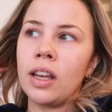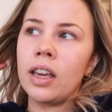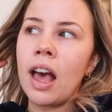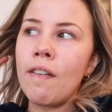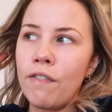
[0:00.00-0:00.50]

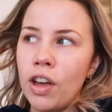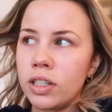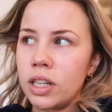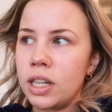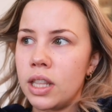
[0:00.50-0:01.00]
Like at
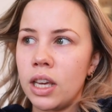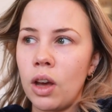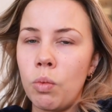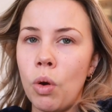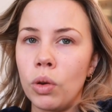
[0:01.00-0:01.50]
first I didn't
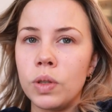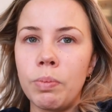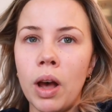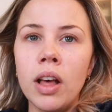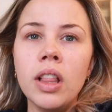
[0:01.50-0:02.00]
think I was,
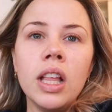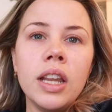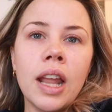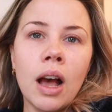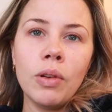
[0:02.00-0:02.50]
but
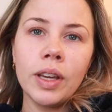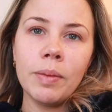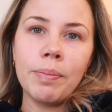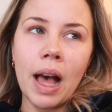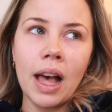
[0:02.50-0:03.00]
now
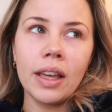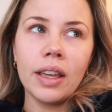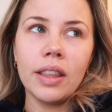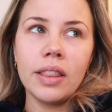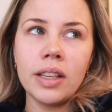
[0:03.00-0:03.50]
looking back,